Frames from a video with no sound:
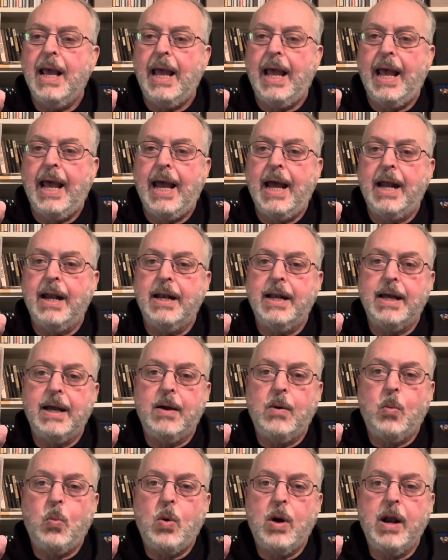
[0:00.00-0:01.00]
And uh,
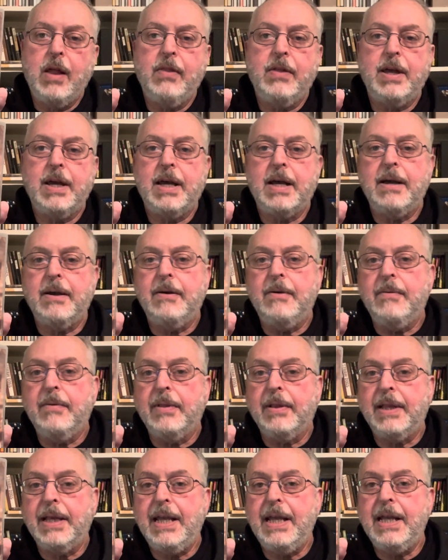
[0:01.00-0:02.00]
one of the
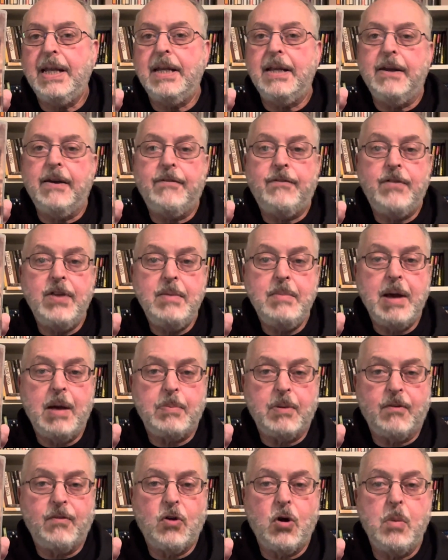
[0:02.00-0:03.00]
lead female
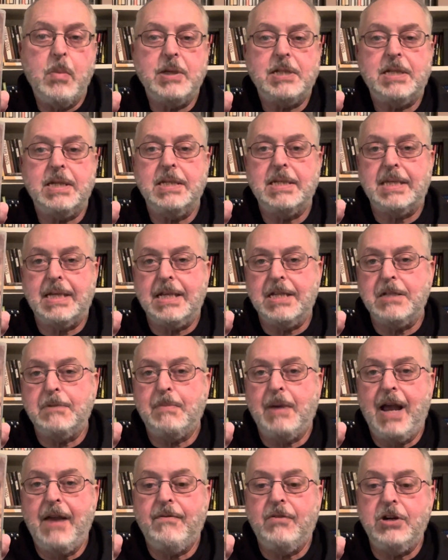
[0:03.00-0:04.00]
performances is
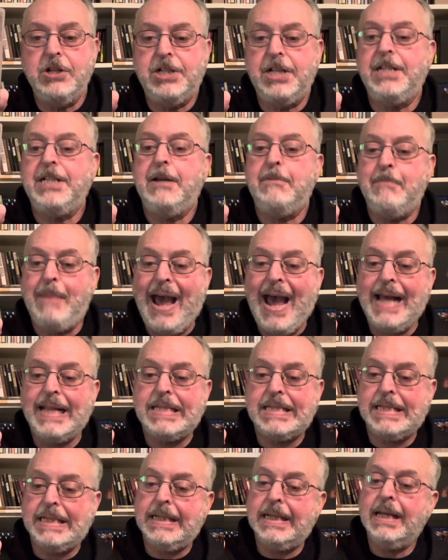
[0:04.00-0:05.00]
by Virginia
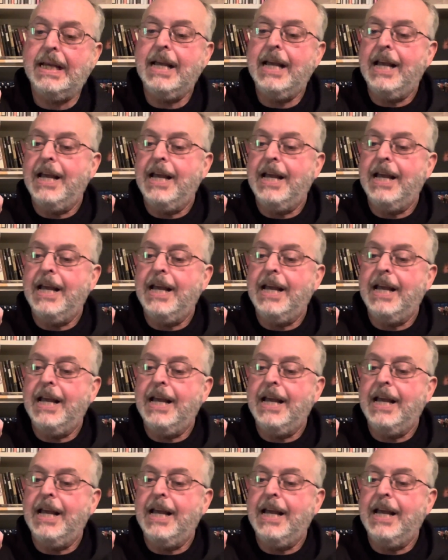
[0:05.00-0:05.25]
Madsen.